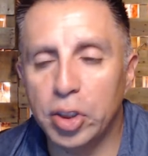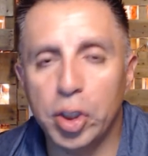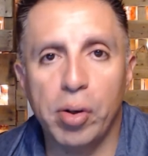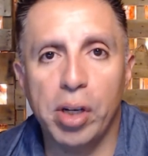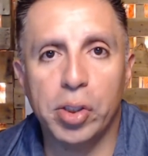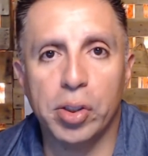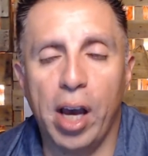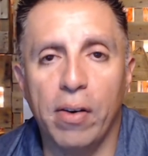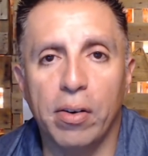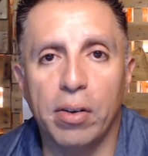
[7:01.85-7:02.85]
generation
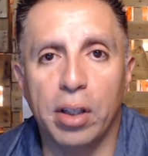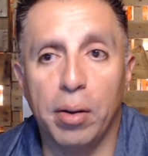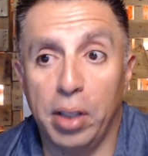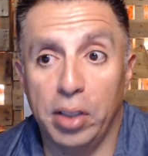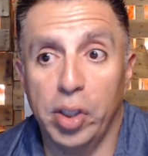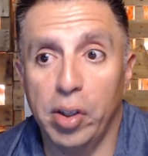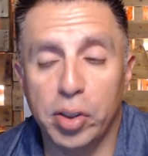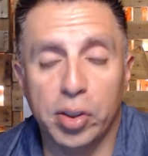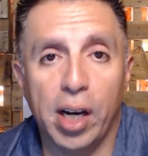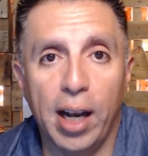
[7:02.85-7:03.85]
have the
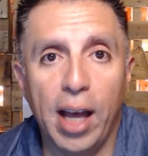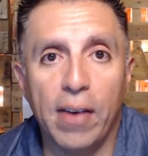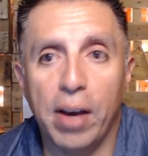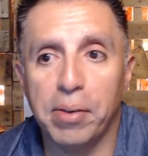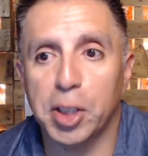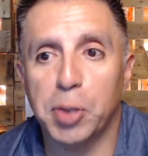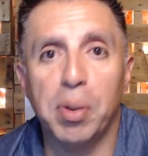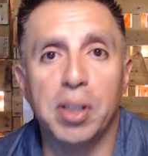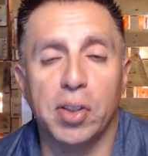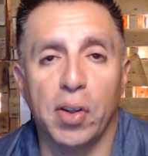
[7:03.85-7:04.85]
generation that are alive have
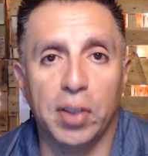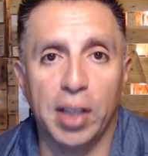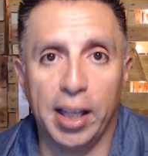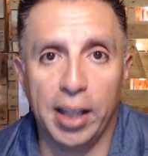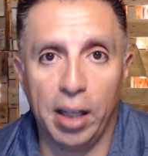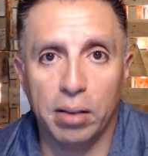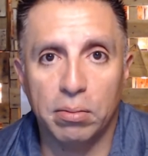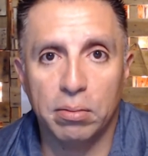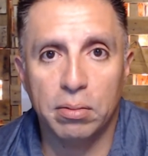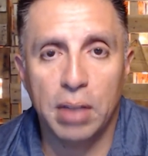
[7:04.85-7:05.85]
experienced something like that.
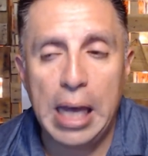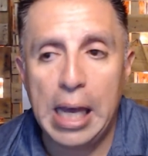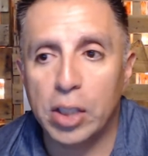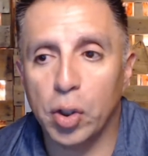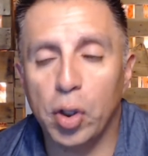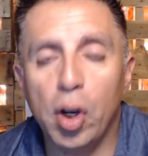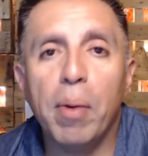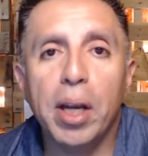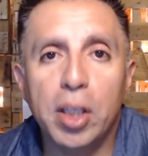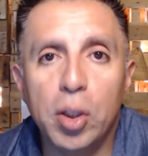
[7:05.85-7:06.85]
So
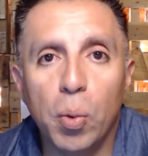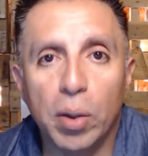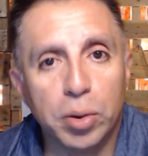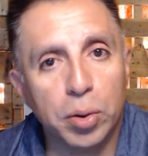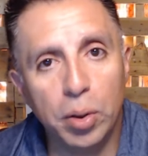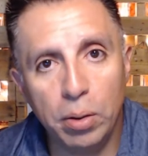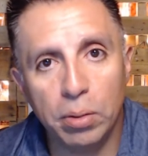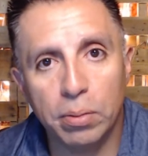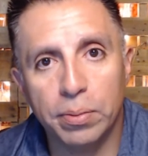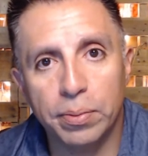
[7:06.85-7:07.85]
nobody knew what to
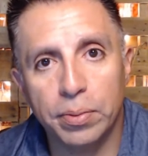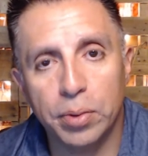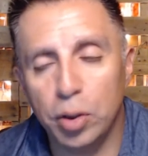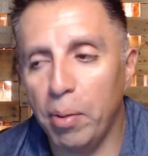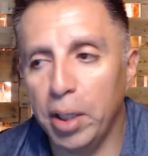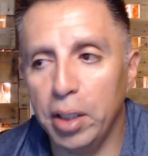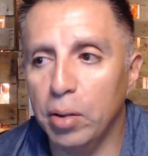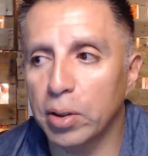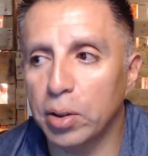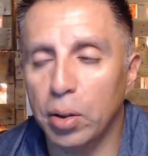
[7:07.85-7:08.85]
do. Nobody
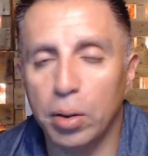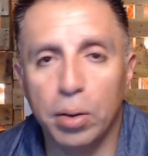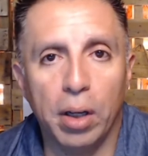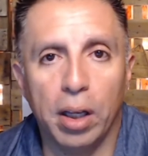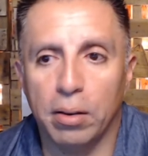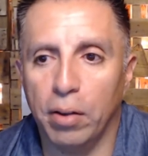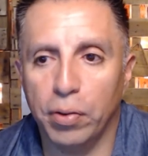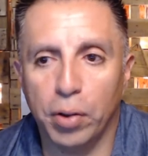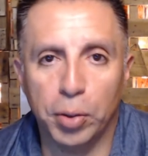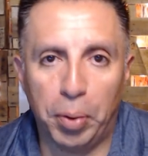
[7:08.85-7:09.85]
knew what to do, and
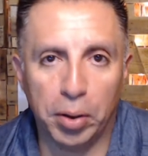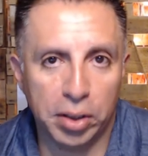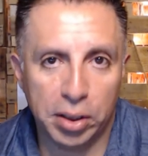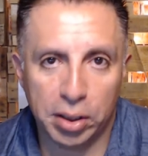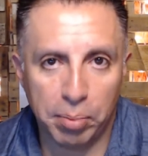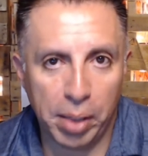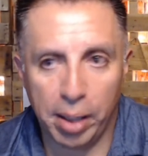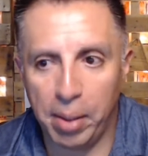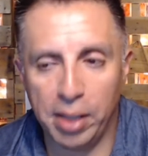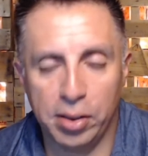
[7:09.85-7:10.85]
of course politicians made
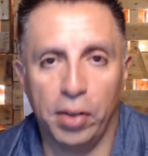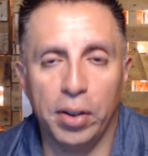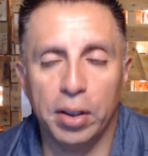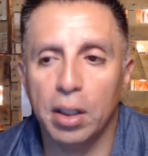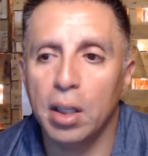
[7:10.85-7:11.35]
a mess of it.